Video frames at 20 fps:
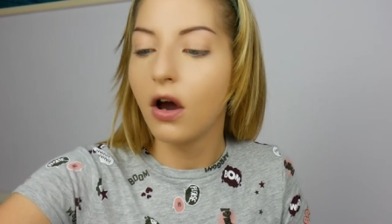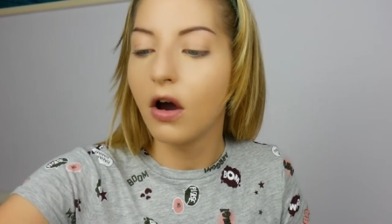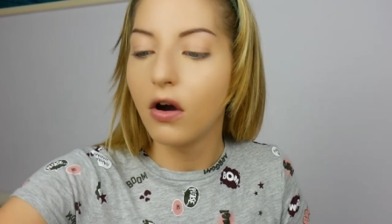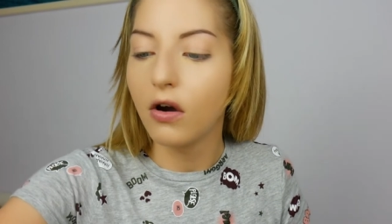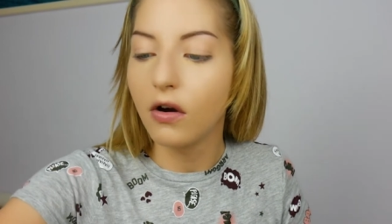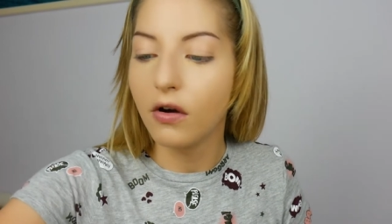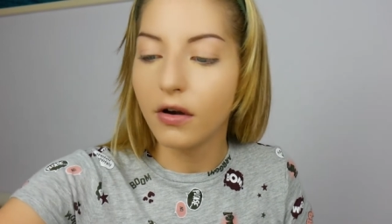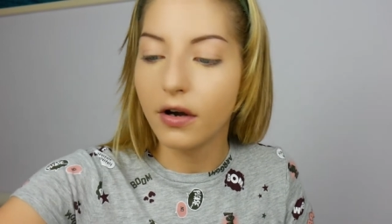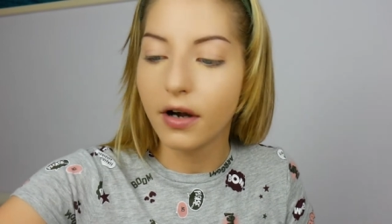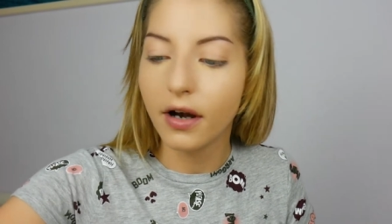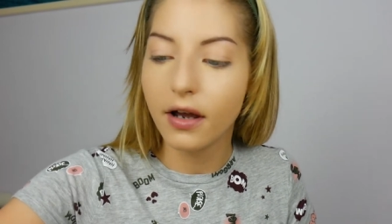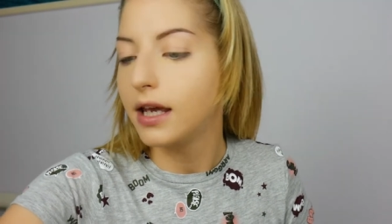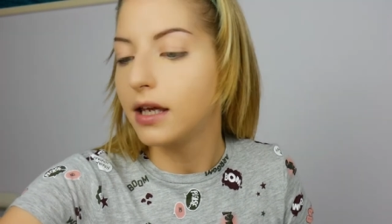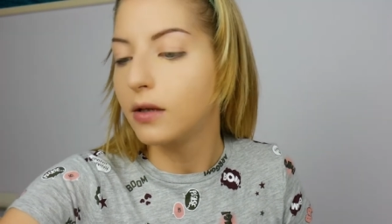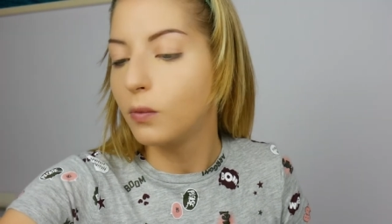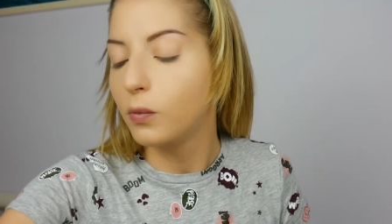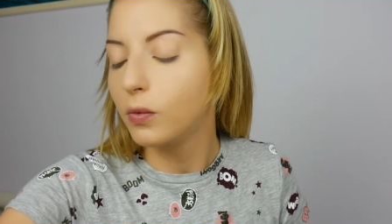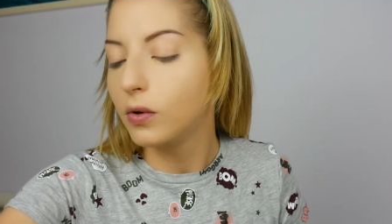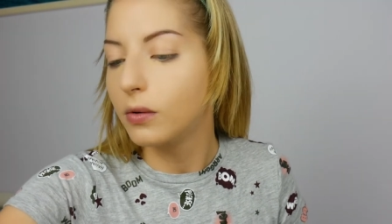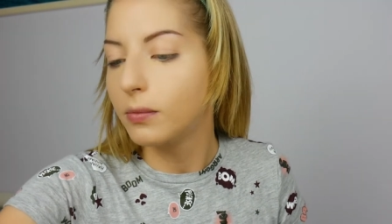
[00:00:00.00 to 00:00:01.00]
or
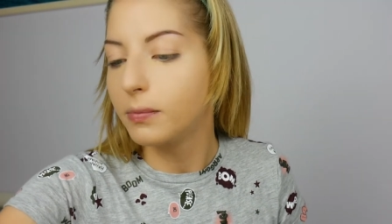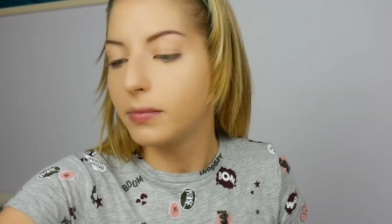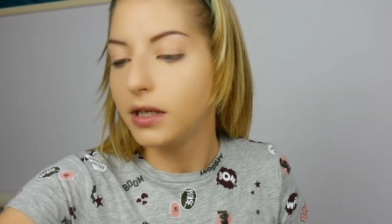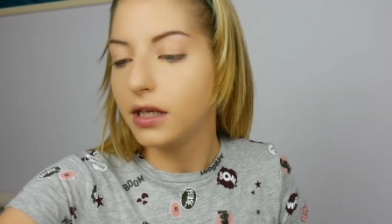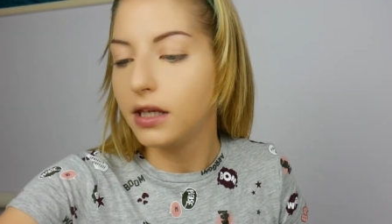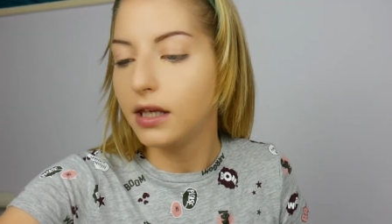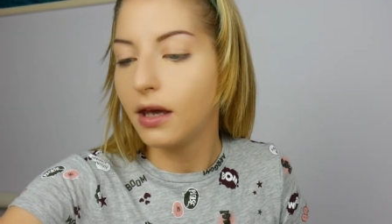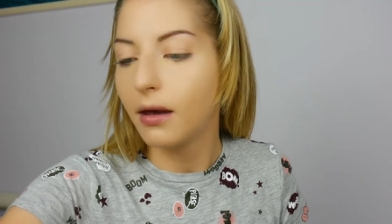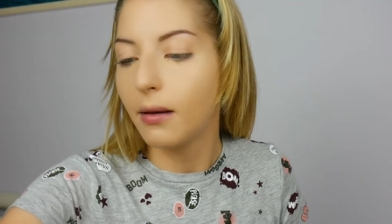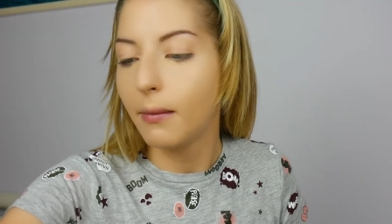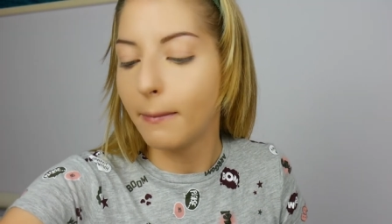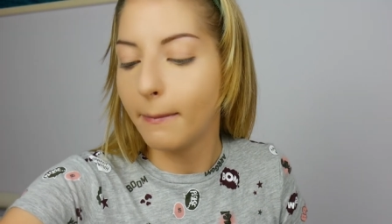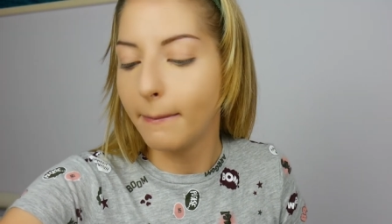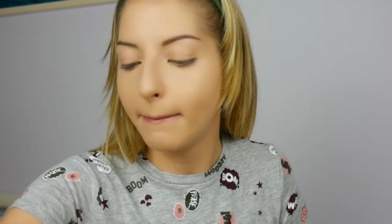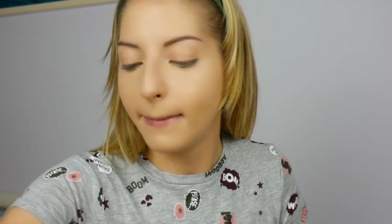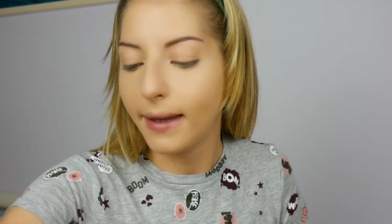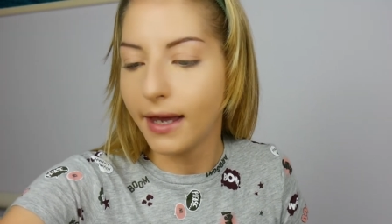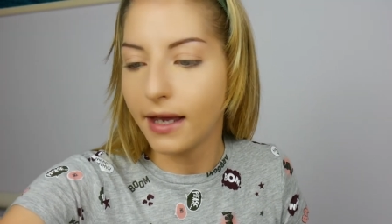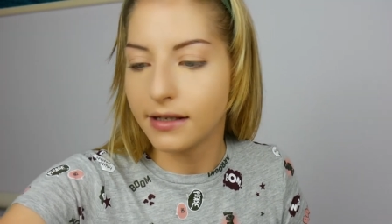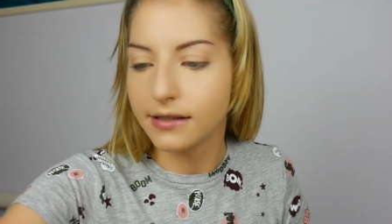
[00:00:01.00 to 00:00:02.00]
it will be a
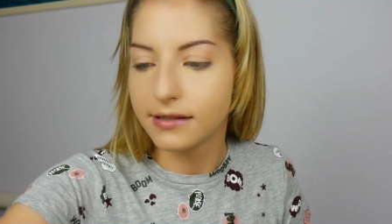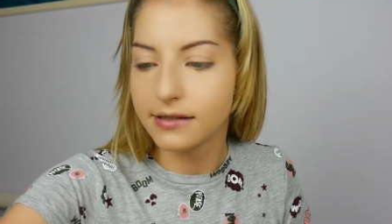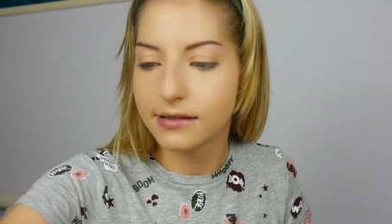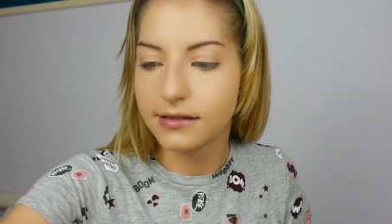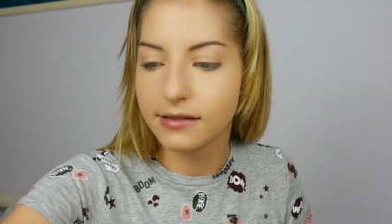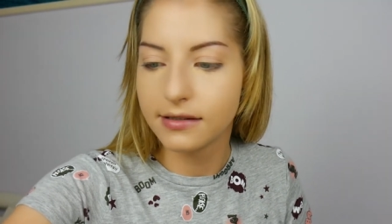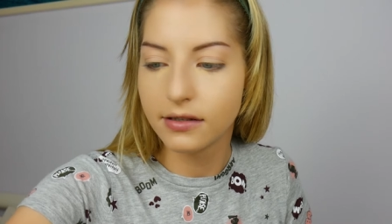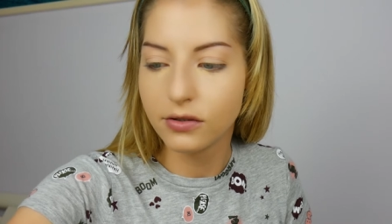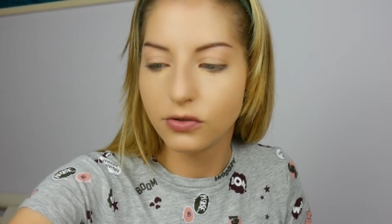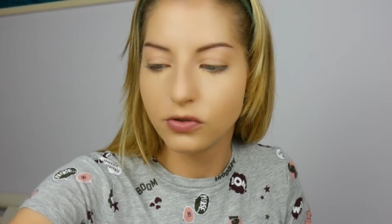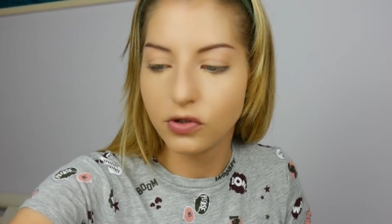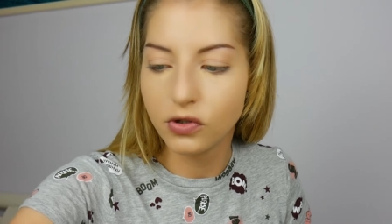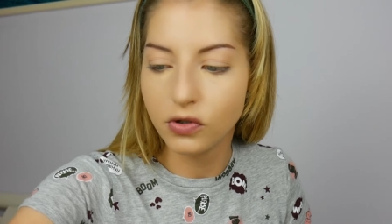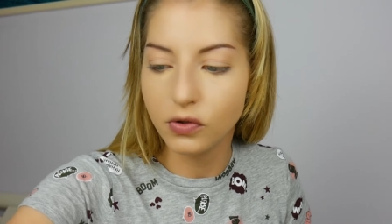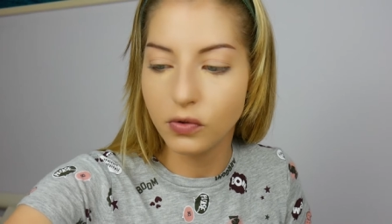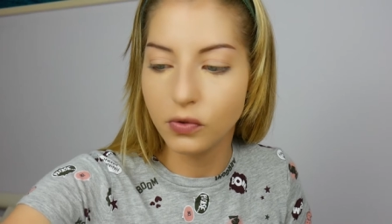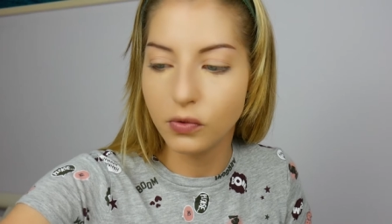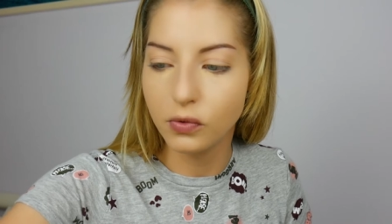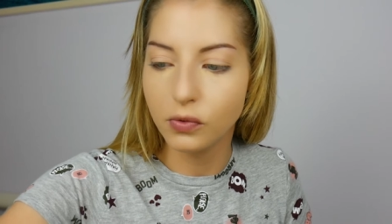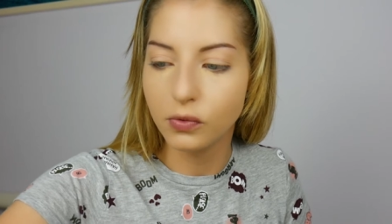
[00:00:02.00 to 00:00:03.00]
mess to
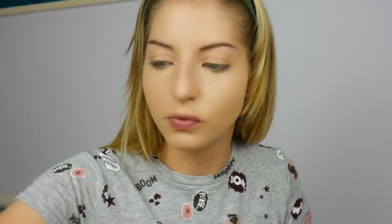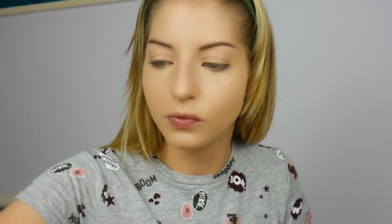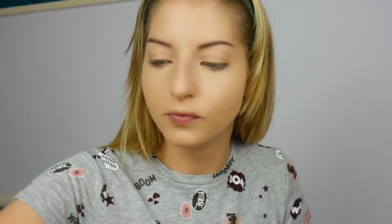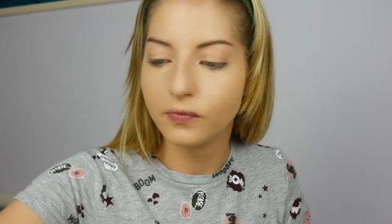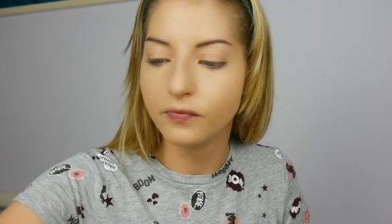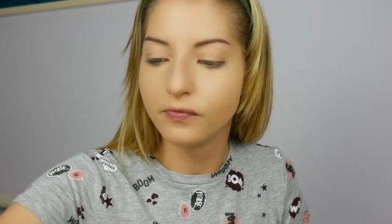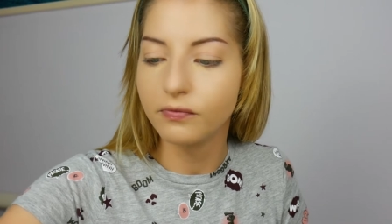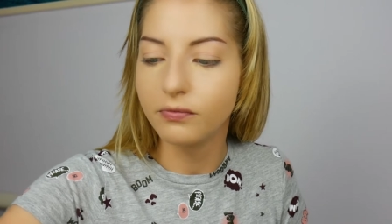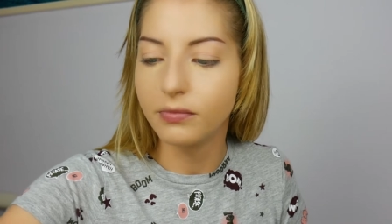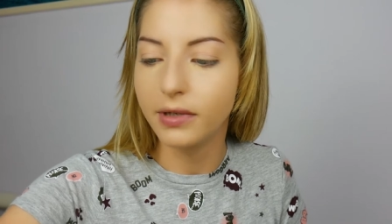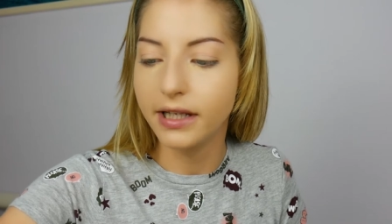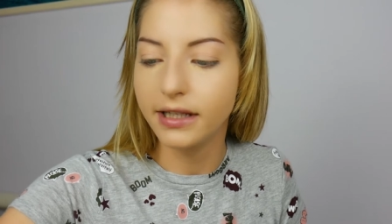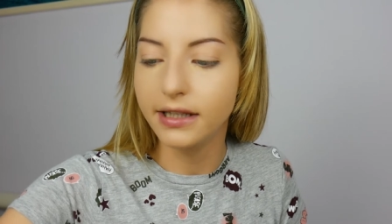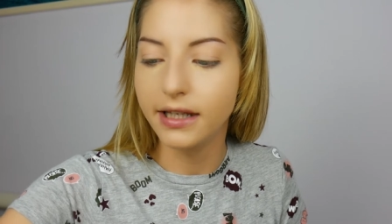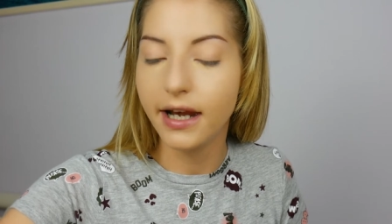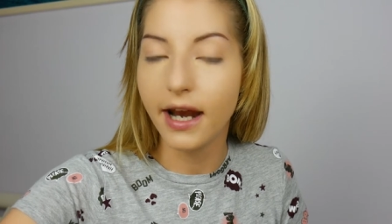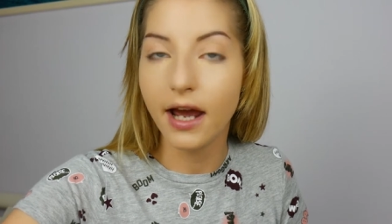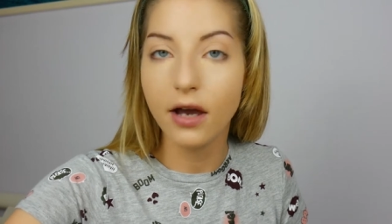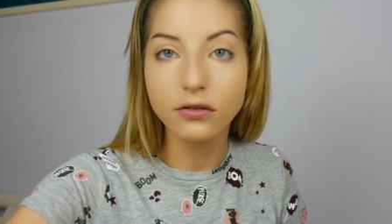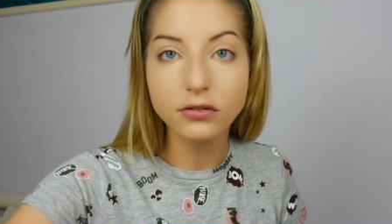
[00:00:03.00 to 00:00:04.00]
blend
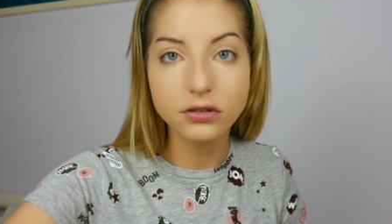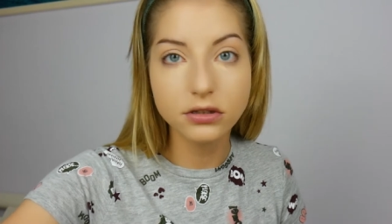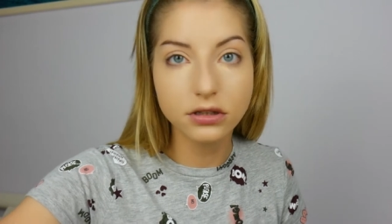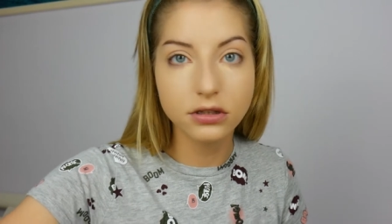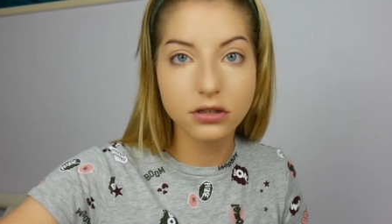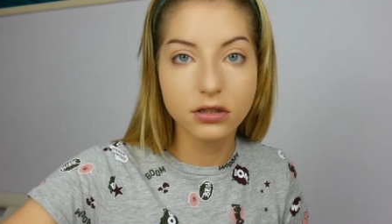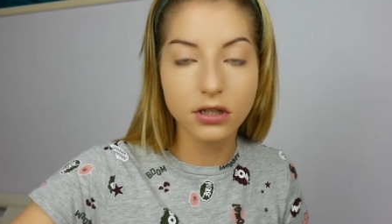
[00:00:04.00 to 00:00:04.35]
it out.